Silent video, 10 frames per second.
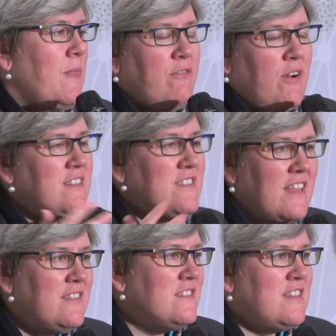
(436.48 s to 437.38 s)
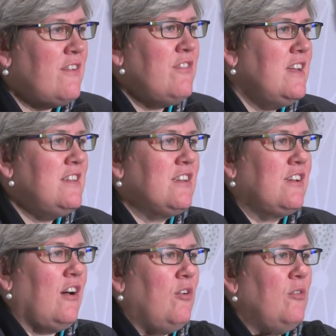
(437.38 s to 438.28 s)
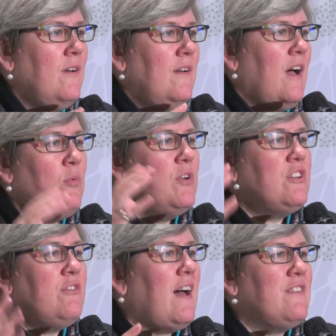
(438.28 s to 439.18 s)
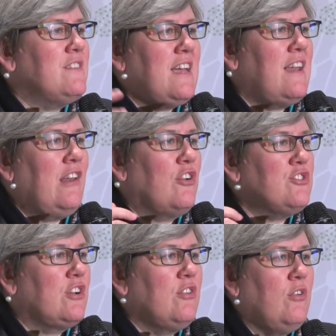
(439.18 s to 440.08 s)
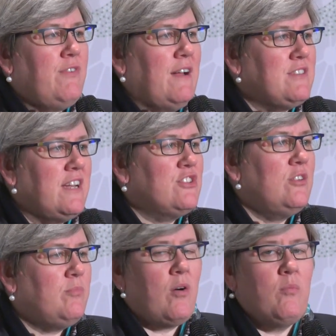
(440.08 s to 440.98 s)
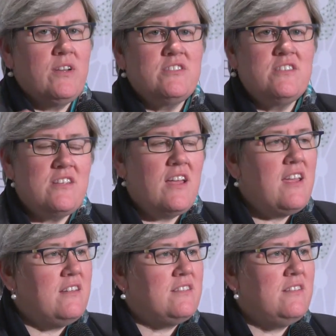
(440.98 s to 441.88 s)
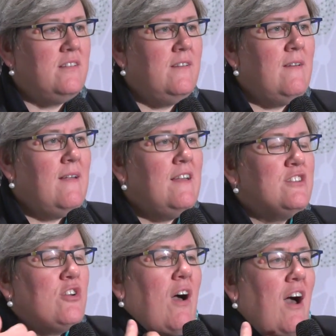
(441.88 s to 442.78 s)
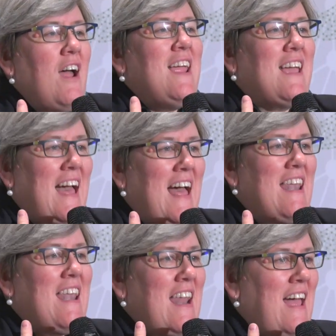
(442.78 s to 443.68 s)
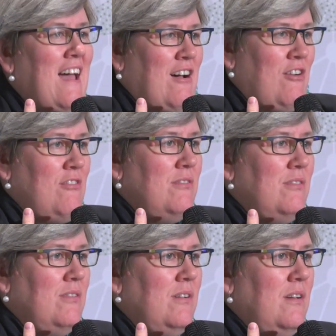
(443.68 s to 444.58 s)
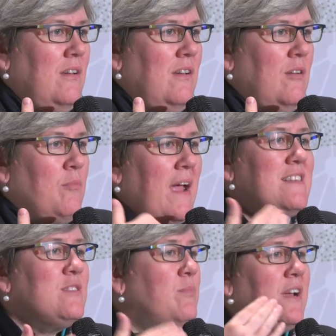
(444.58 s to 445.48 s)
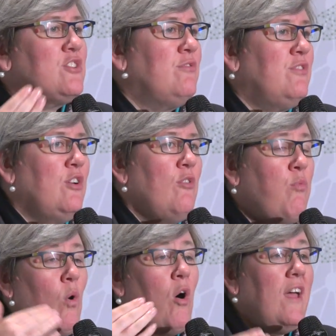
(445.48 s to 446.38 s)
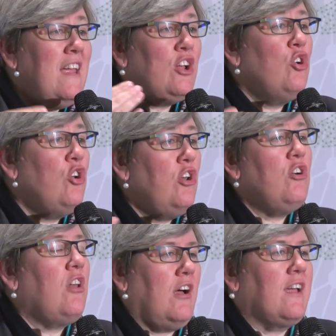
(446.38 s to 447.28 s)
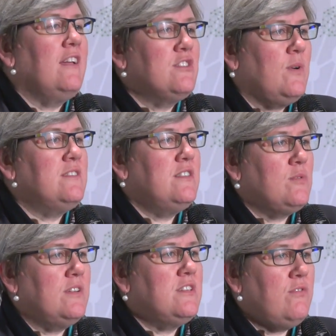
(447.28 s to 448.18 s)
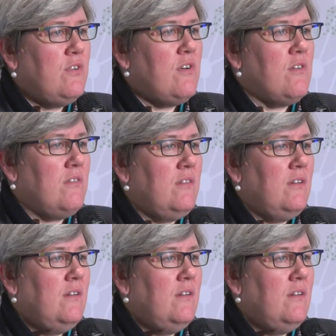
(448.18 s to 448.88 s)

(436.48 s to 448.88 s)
If I'd said this seven years ago, I wouldn't have had the technological foundation upon which to say it. So I can now paint a picture for you of what it could look like in 2024.